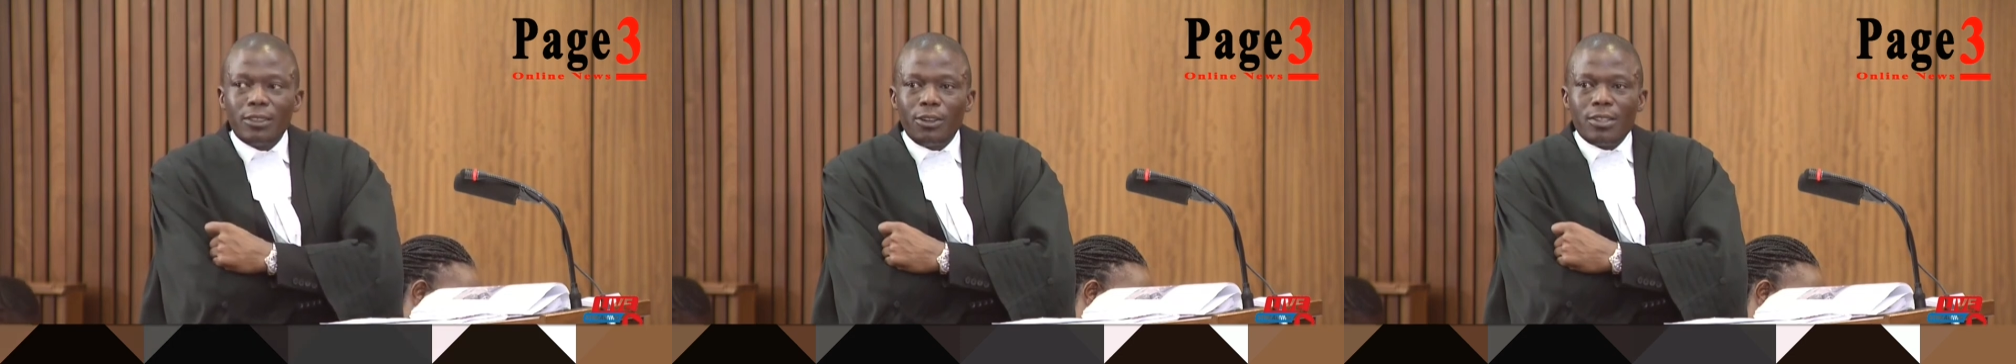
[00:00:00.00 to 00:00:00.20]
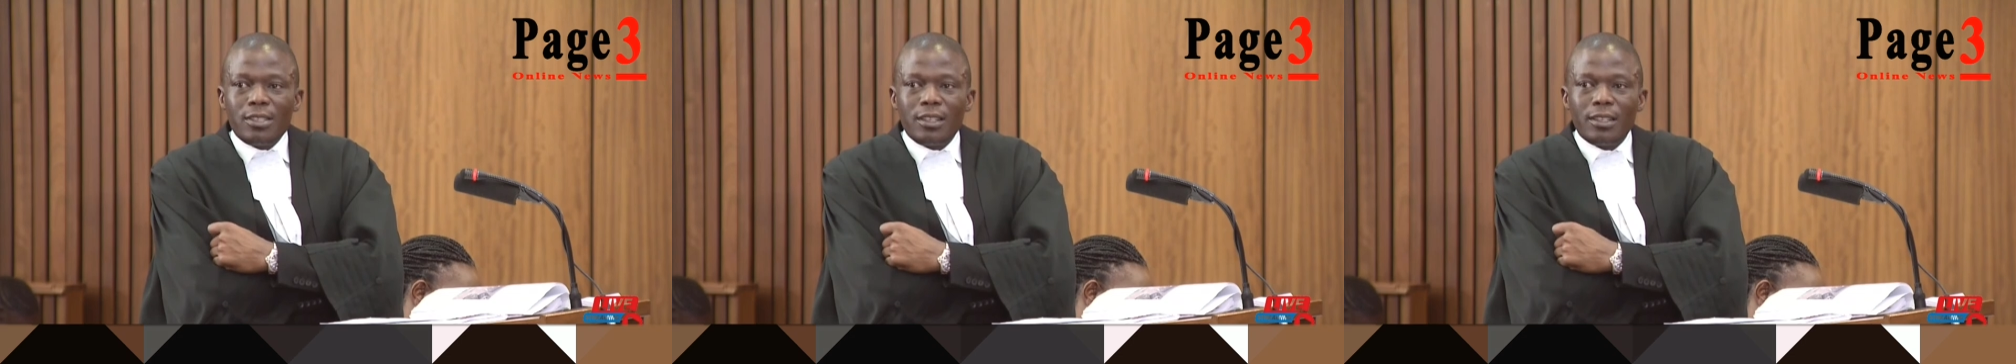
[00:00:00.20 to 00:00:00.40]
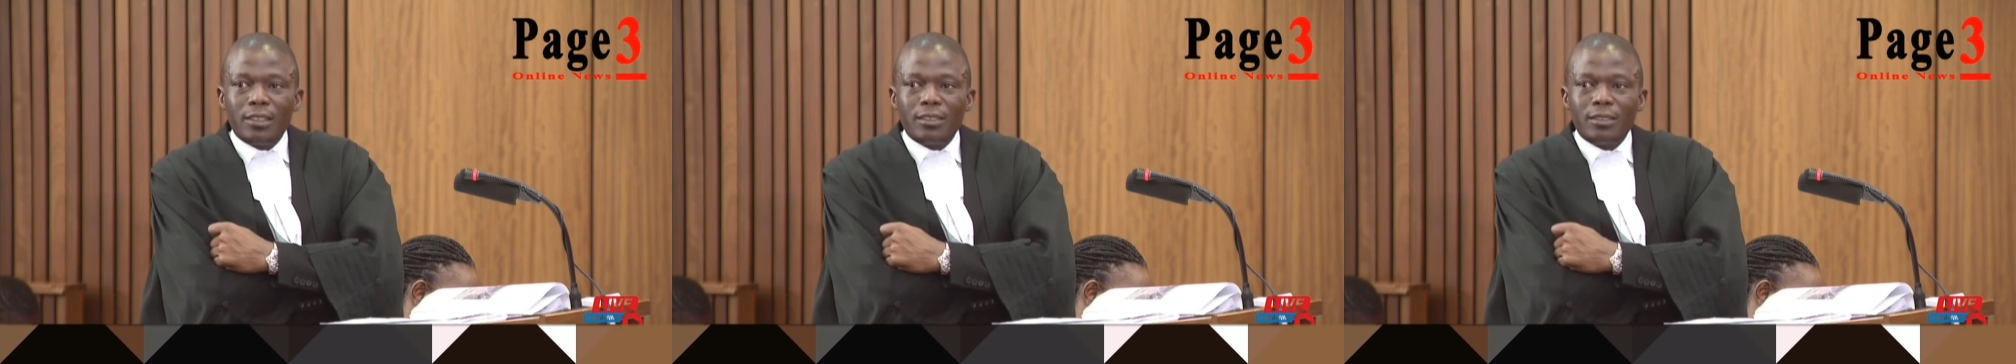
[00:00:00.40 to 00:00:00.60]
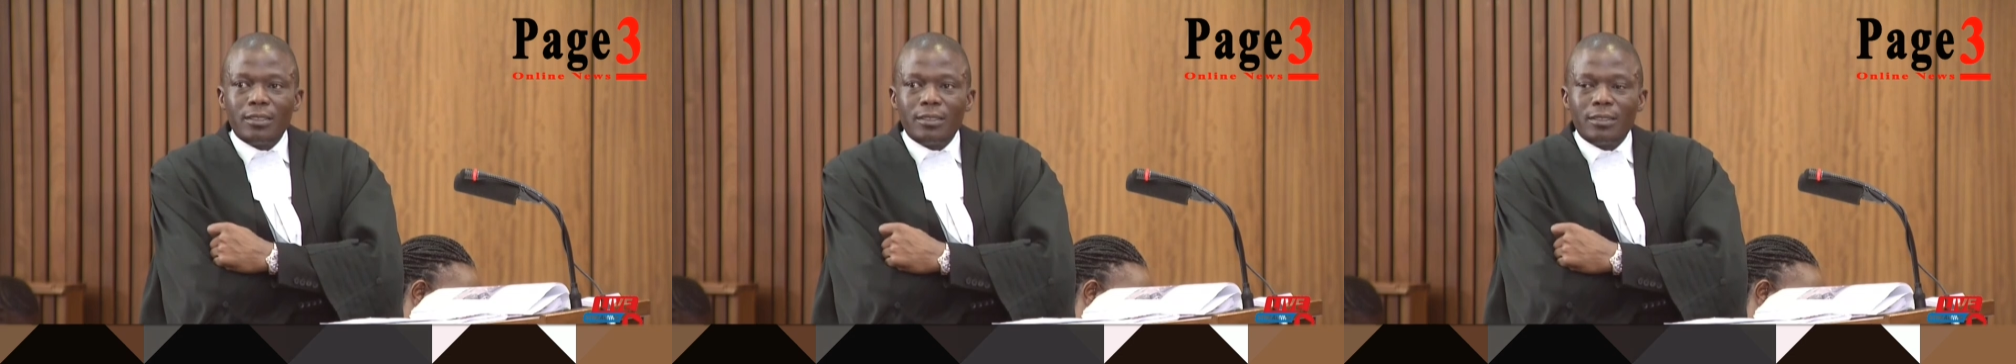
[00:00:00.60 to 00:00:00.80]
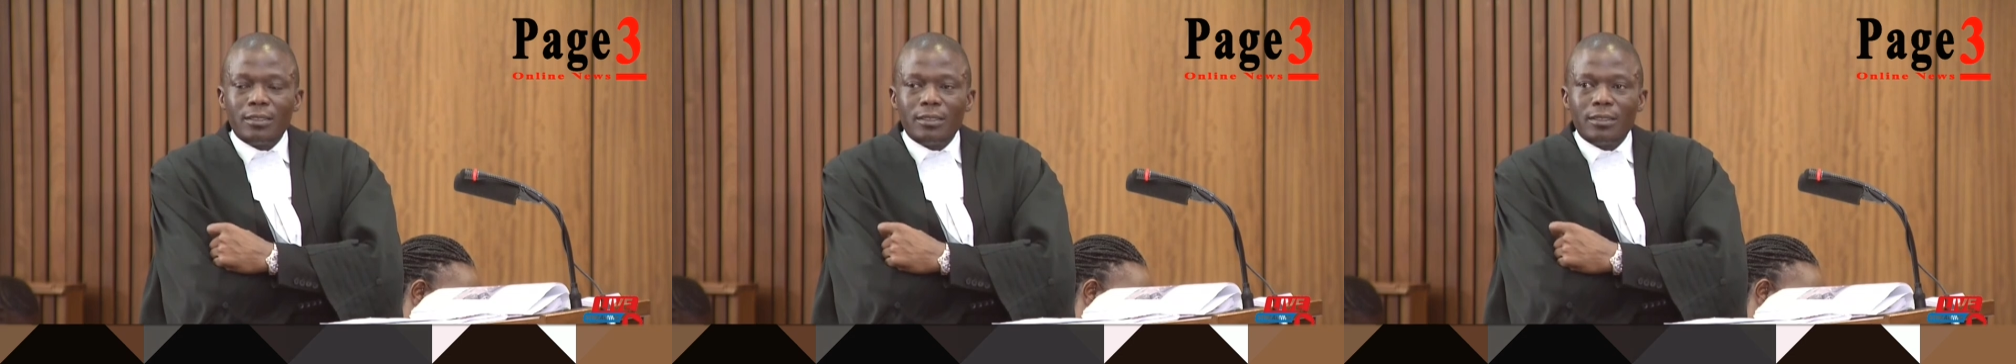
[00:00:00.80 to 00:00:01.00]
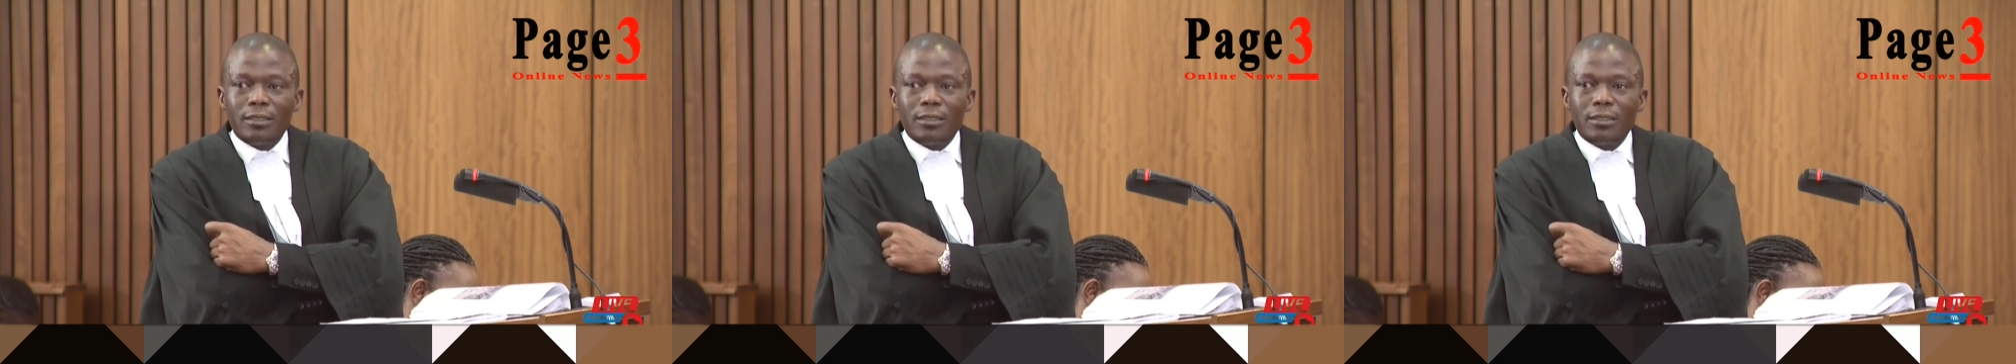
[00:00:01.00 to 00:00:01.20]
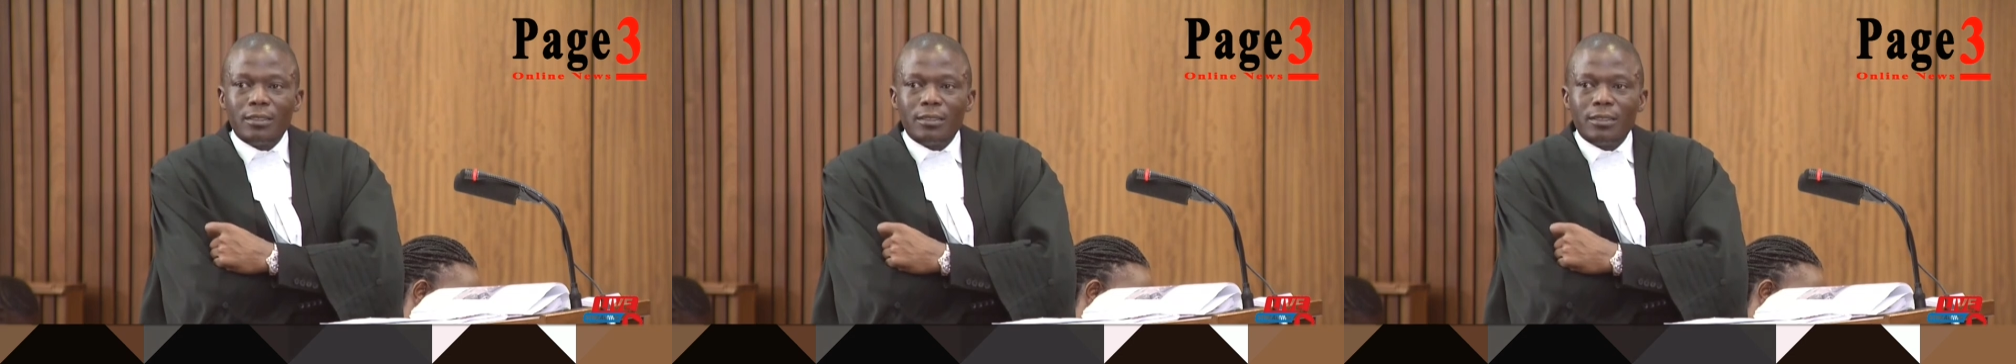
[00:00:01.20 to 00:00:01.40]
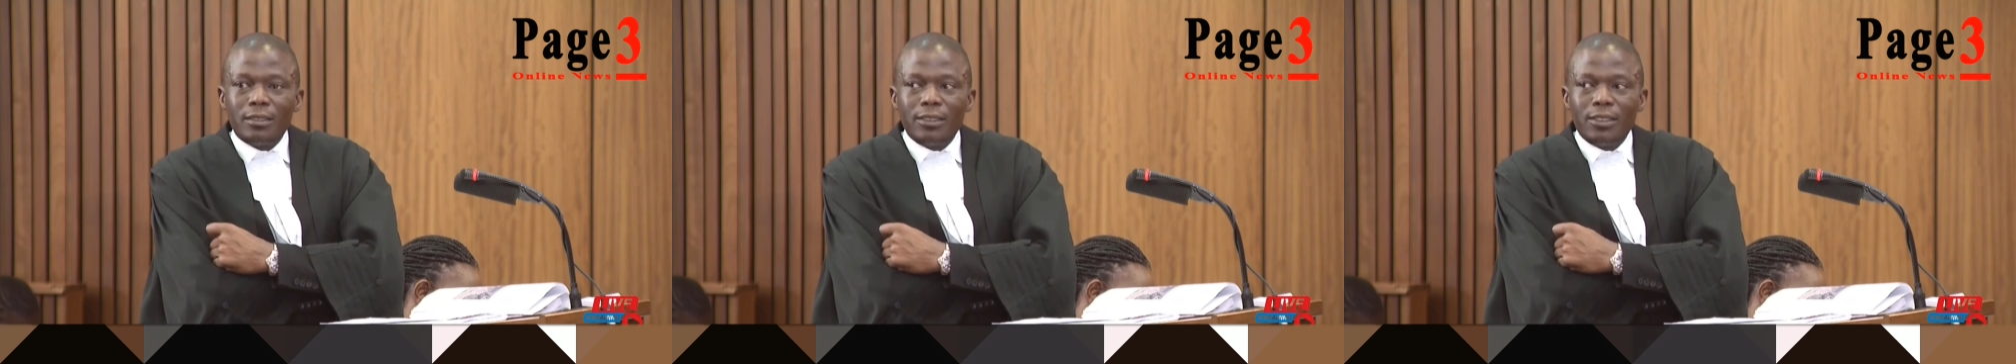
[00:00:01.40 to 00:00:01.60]
Doctor,
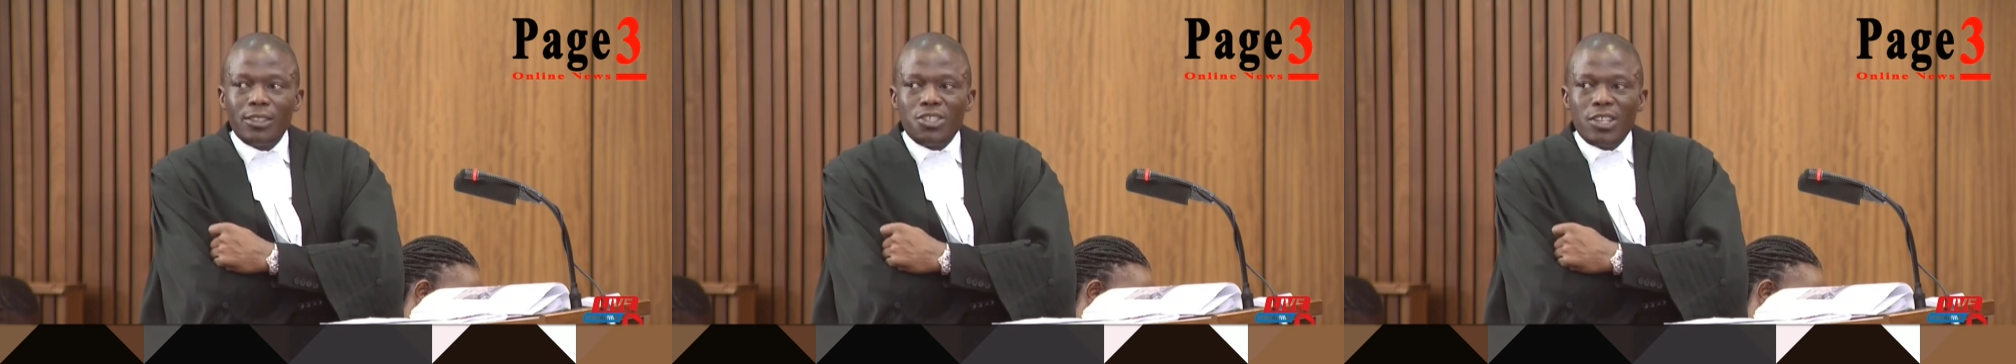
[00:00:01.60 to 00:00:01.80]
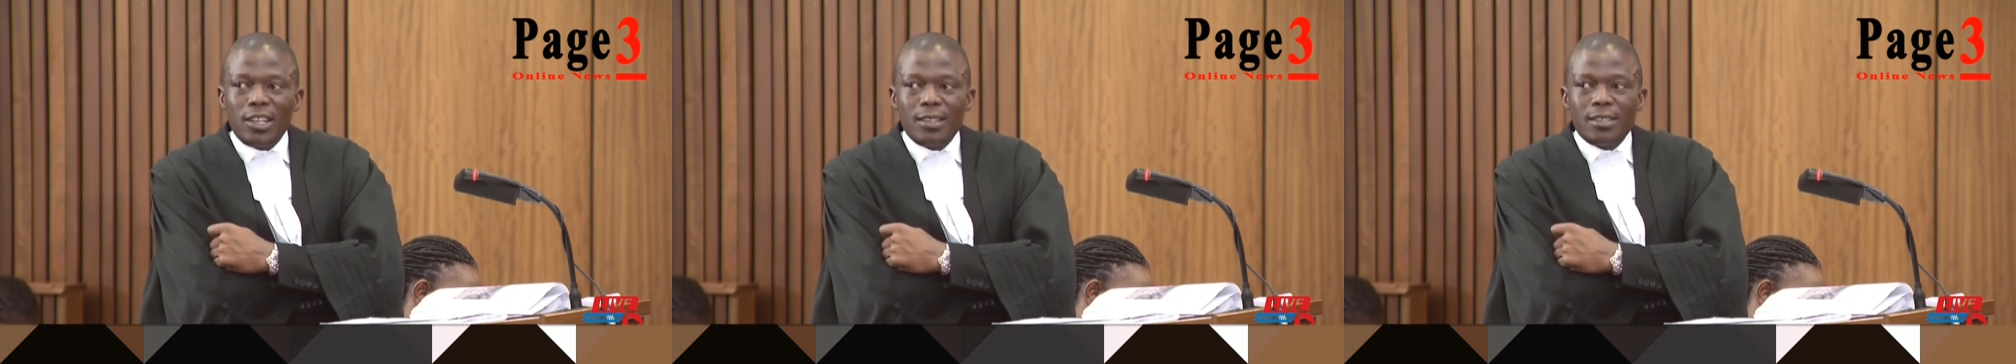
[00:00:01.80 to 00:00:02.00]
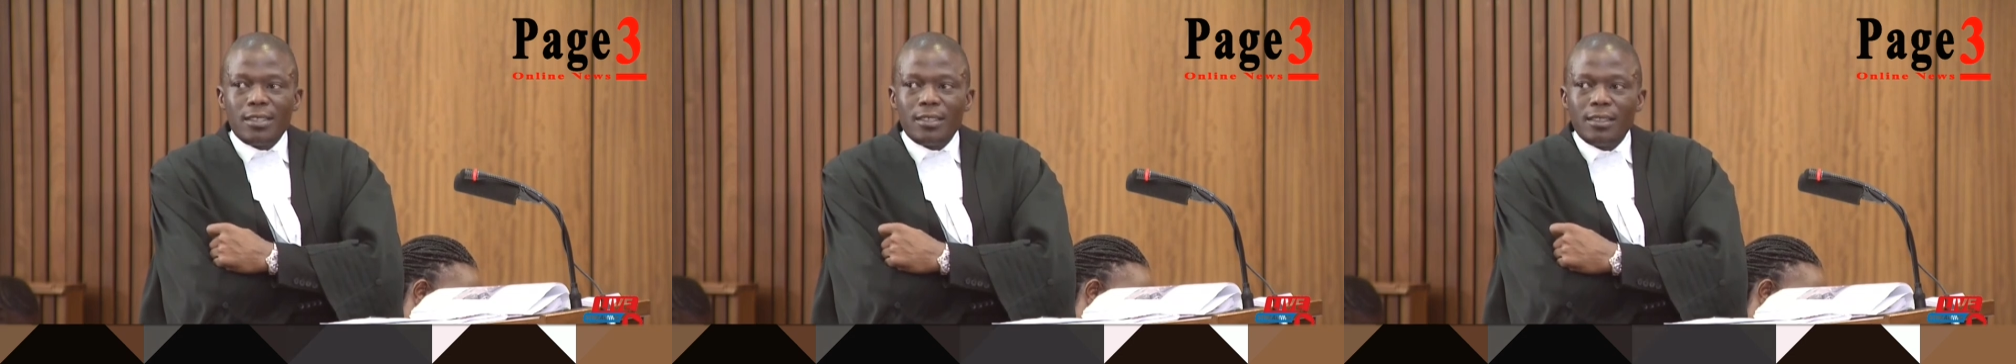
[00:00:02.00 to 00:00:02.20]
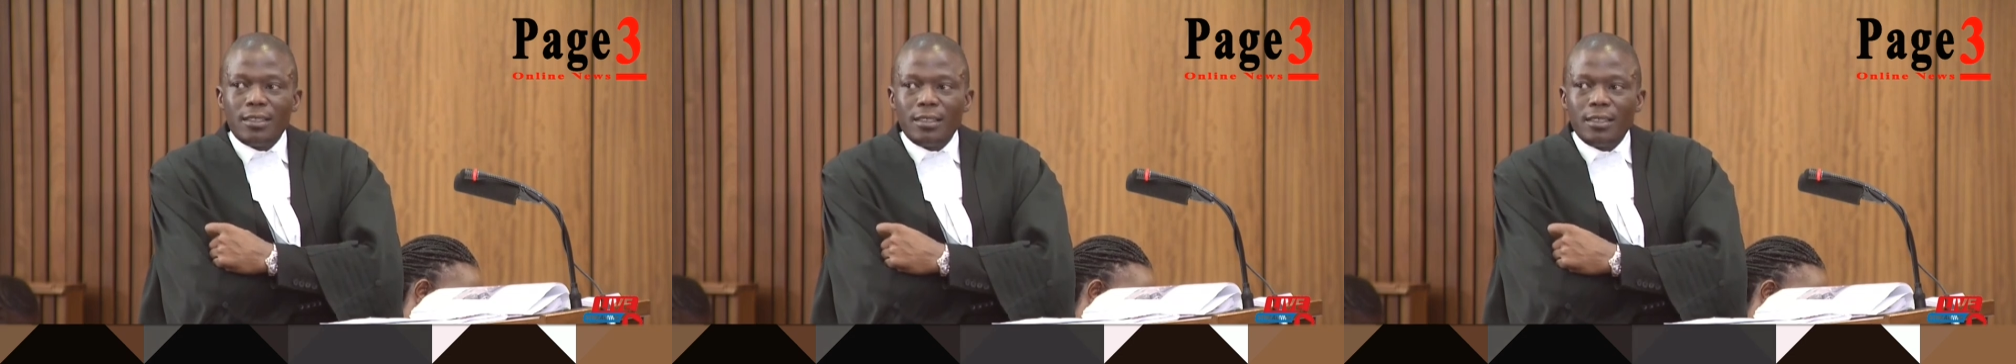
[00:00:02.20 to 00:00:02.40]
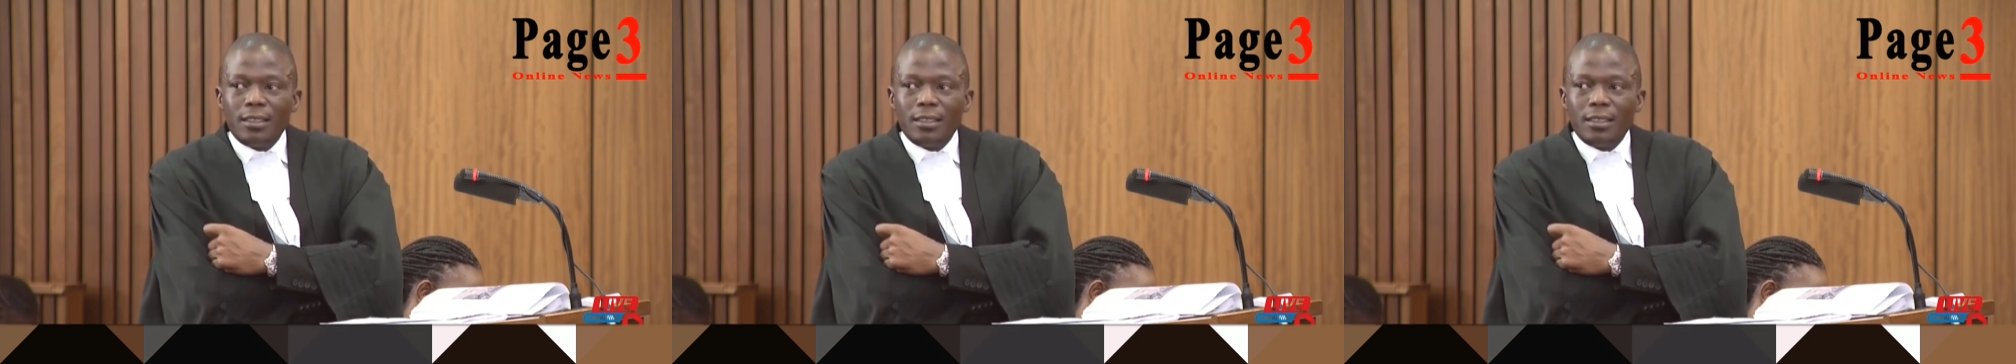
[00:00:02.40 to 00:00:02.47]
in the chest,